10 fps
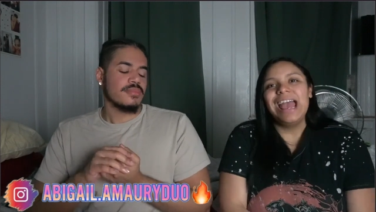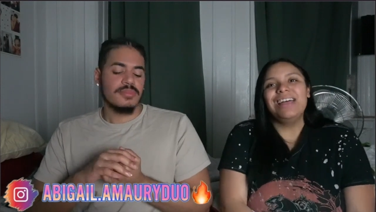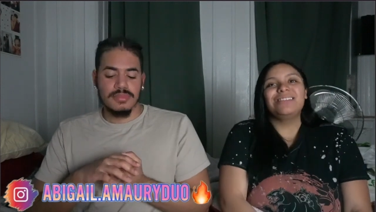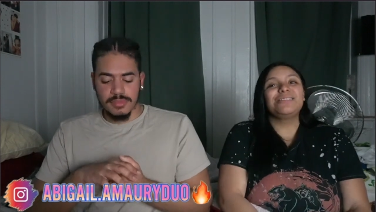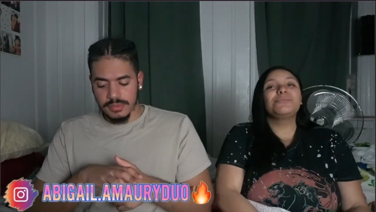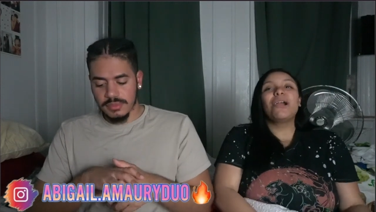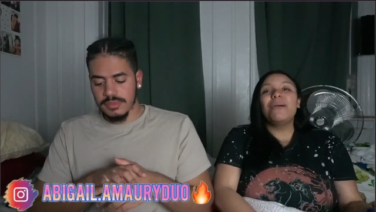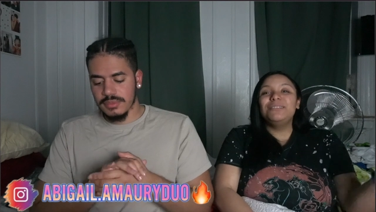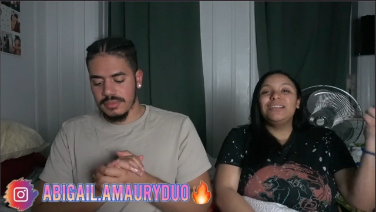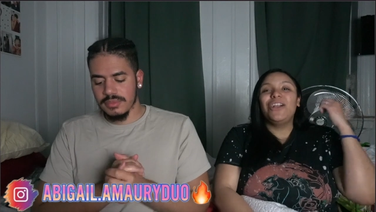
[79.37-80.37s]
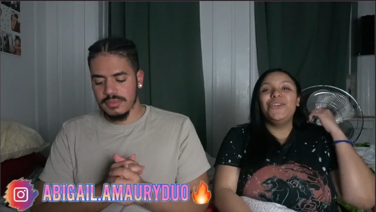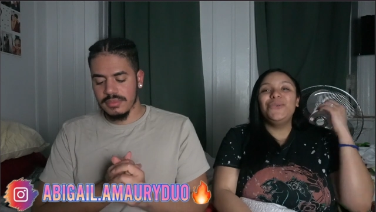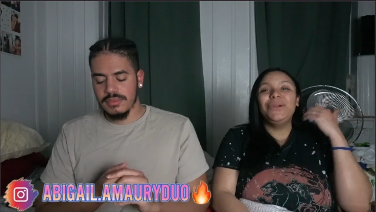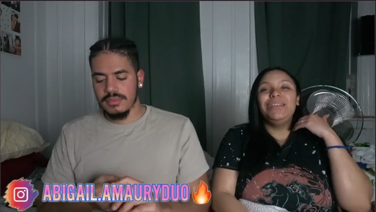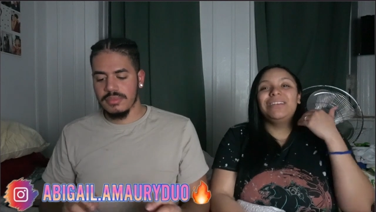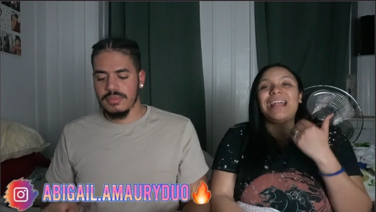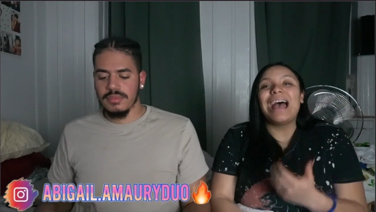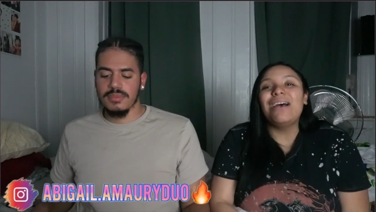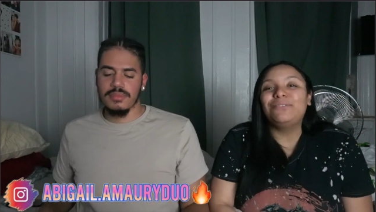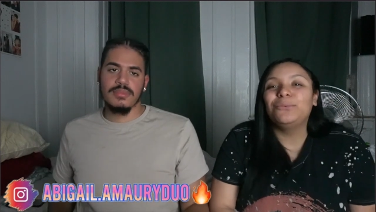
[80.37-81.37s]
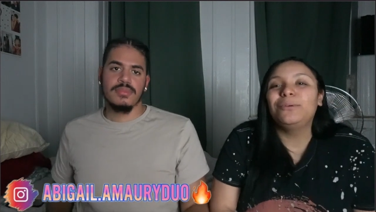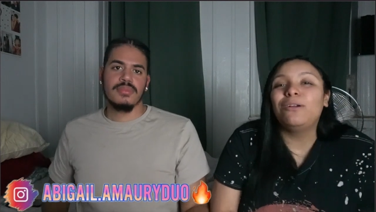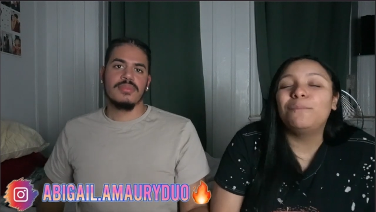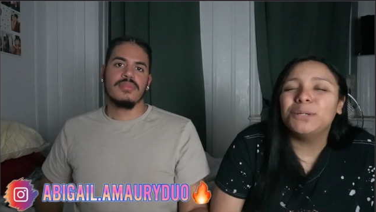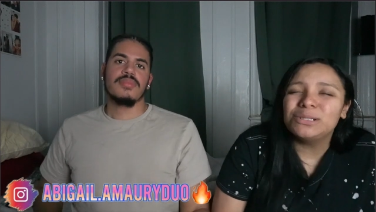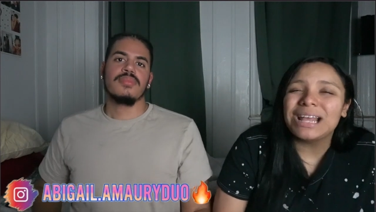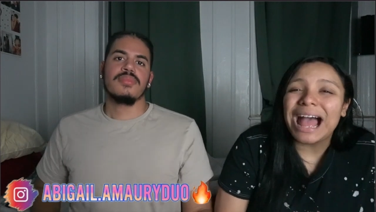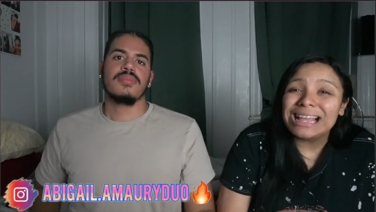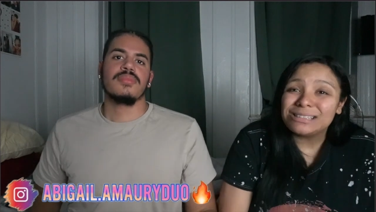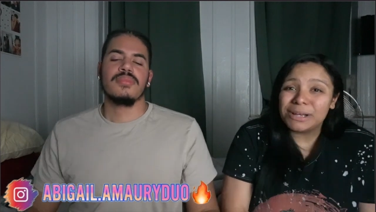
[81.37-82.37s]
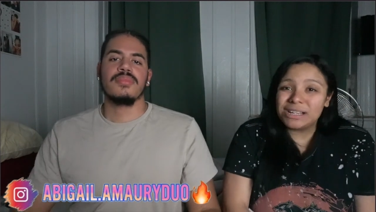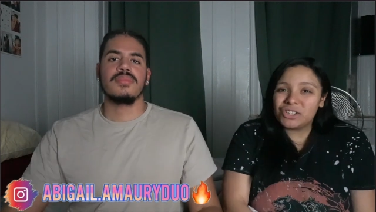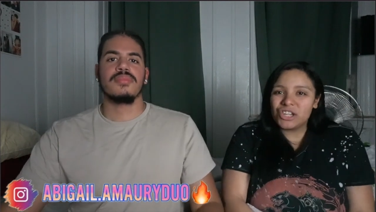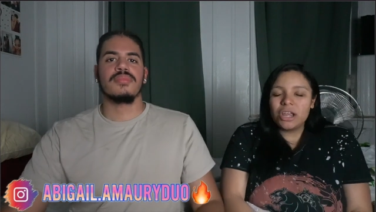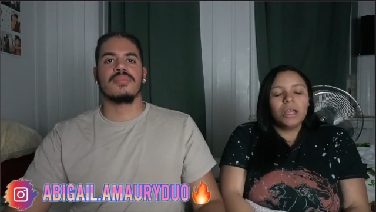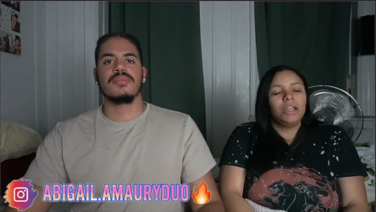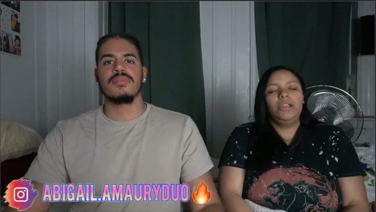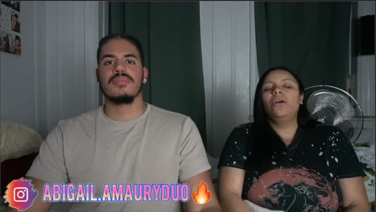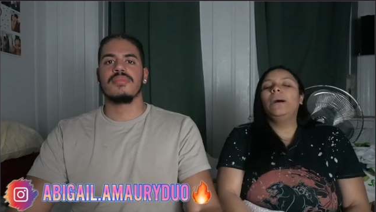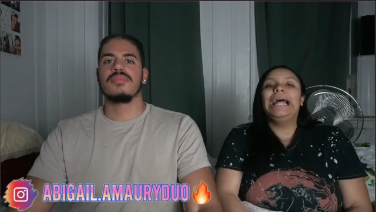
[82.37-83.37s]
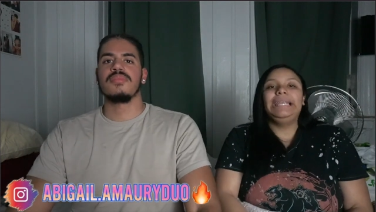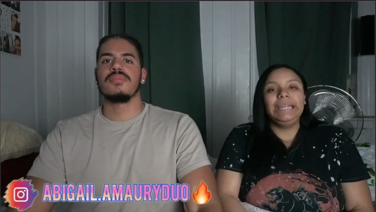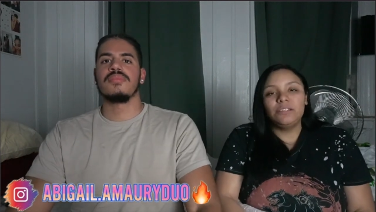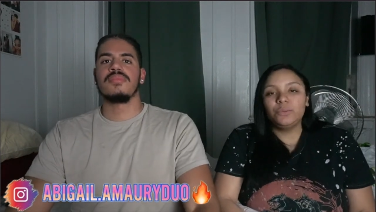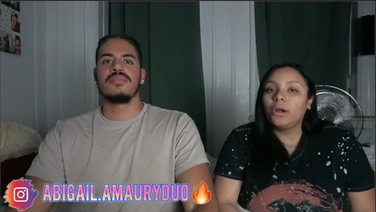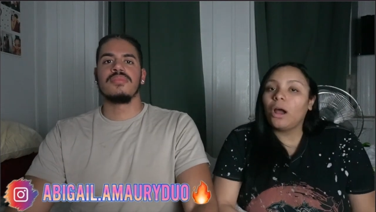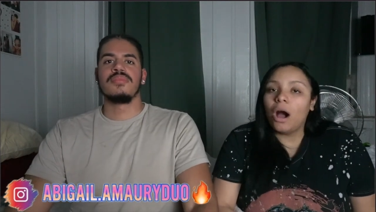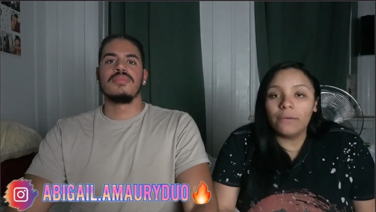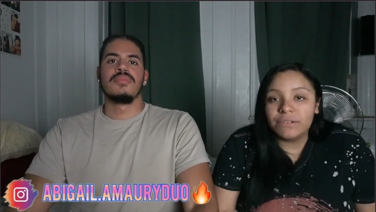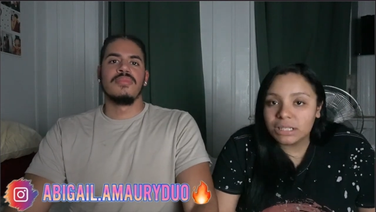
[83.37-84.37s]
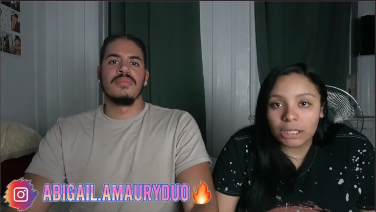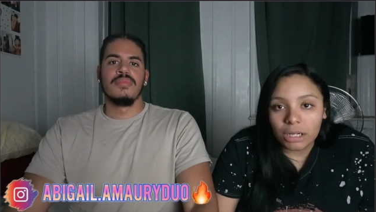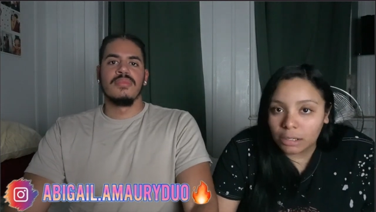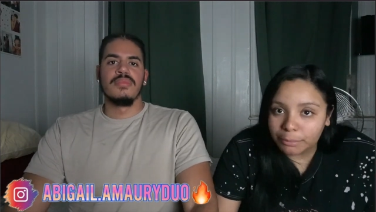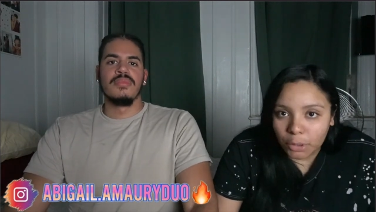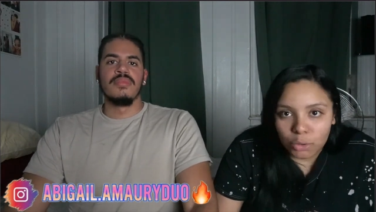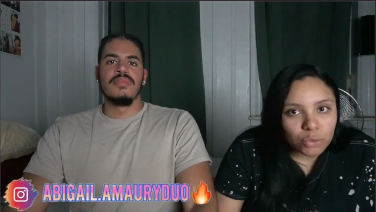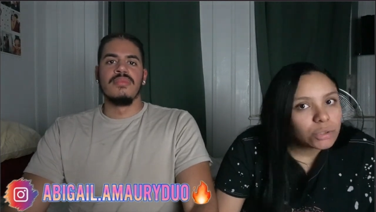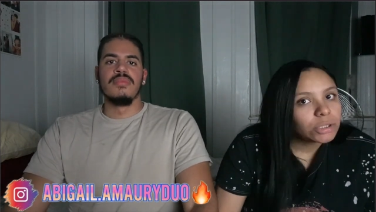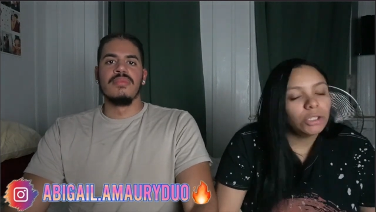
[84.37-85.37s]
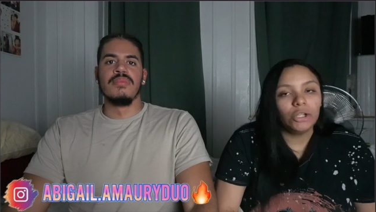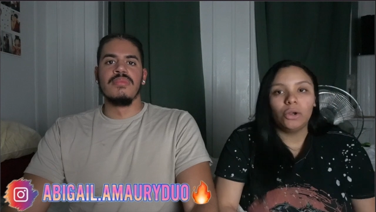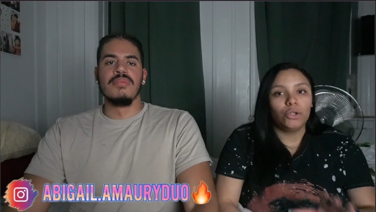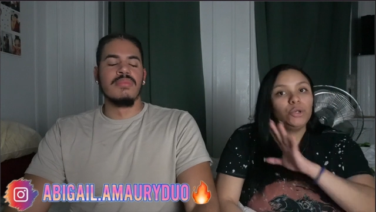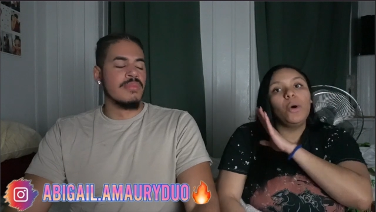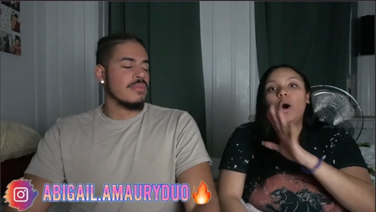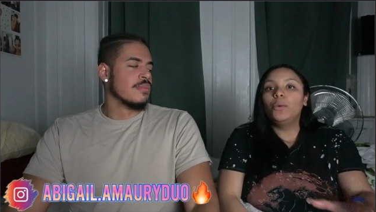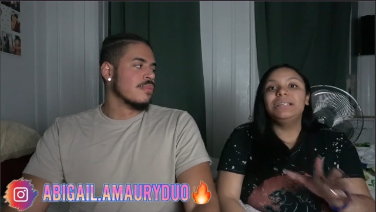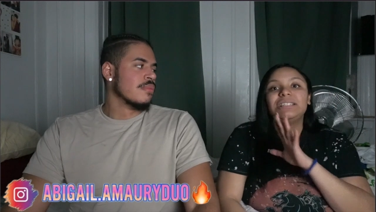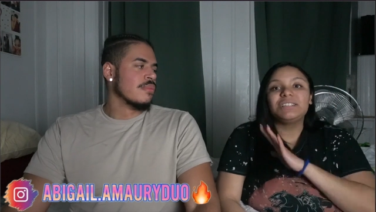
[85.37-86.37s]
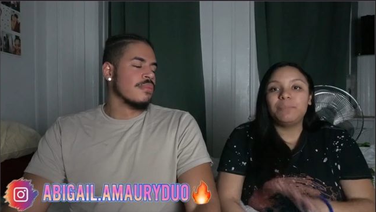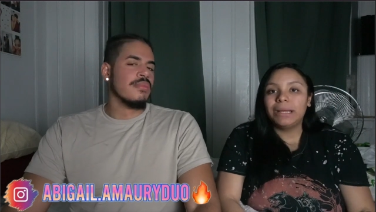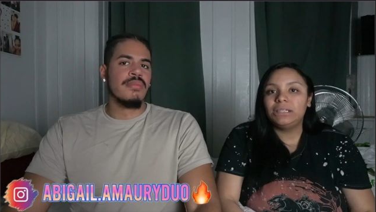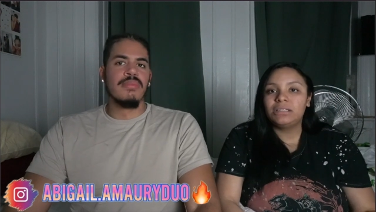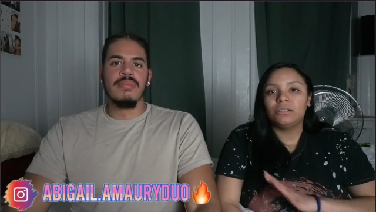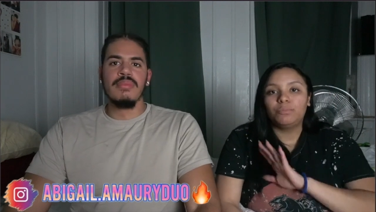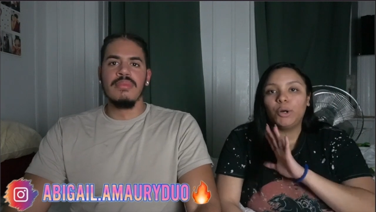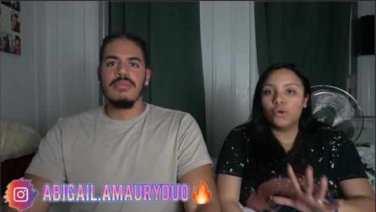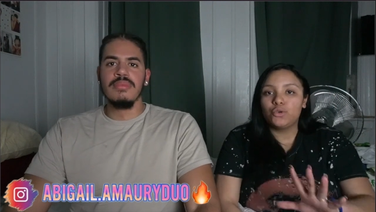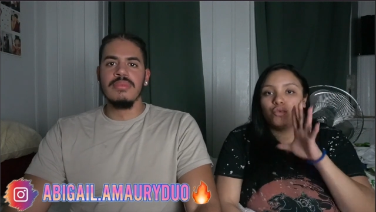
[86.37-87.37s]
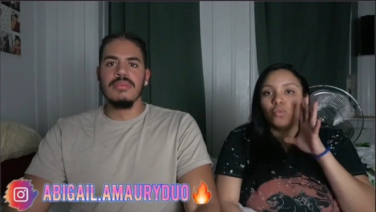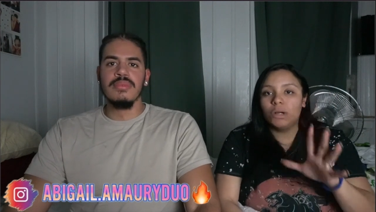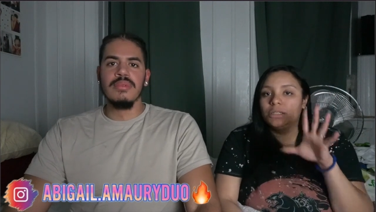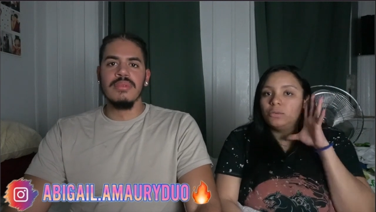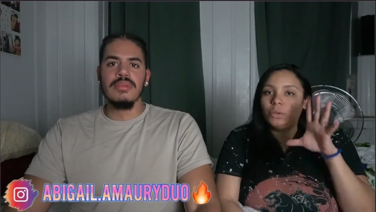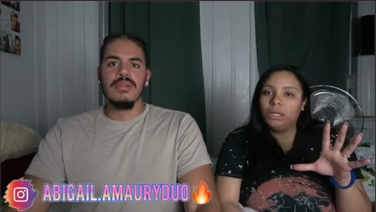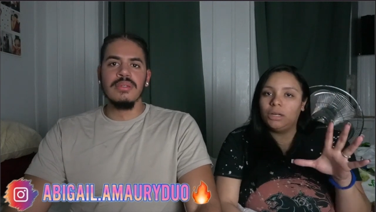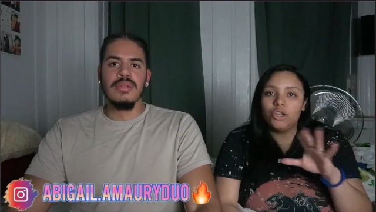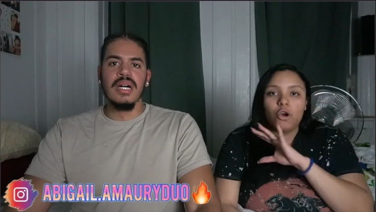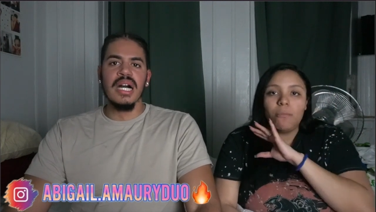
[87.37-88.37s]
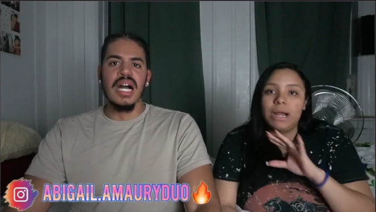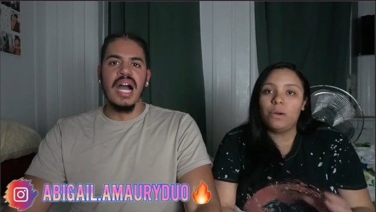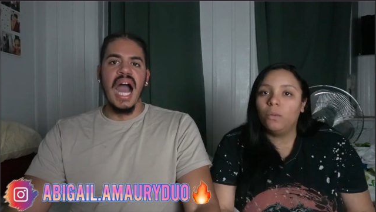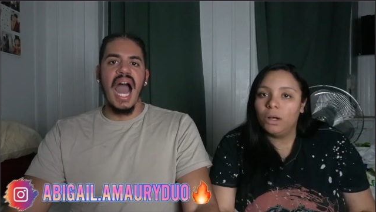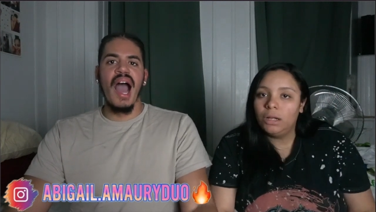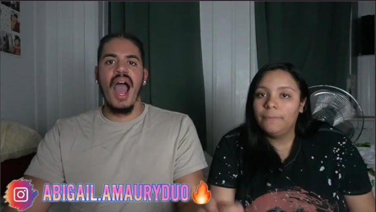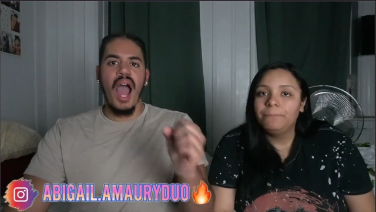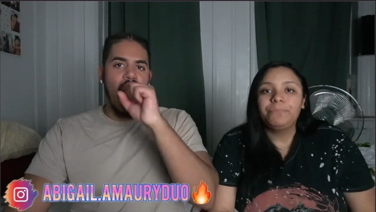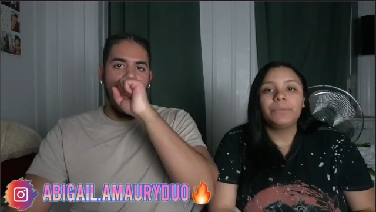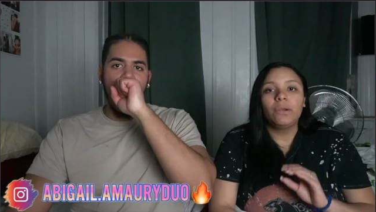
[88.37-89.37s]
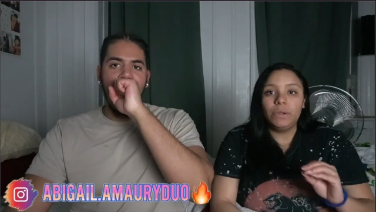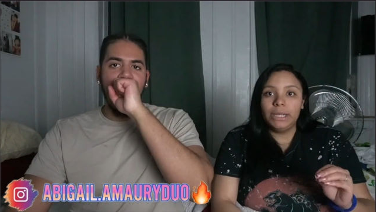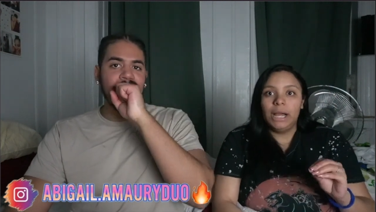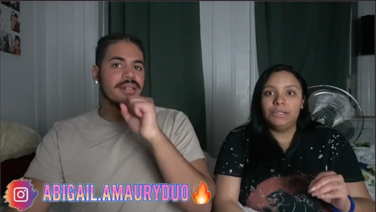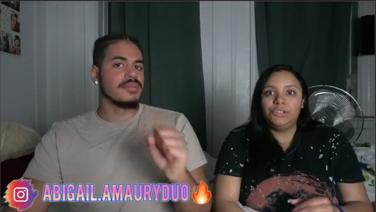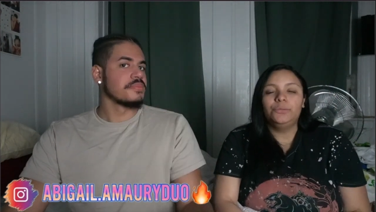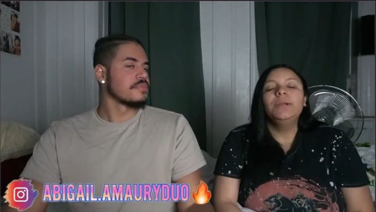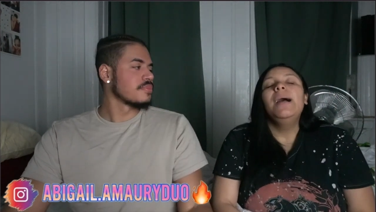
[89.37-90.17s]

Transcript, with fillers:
Speaker 1: and the subscribers that are new even after we don't post as much you know at least we're obviously gonna post you know you will always expect us to post once a week no matter what we got you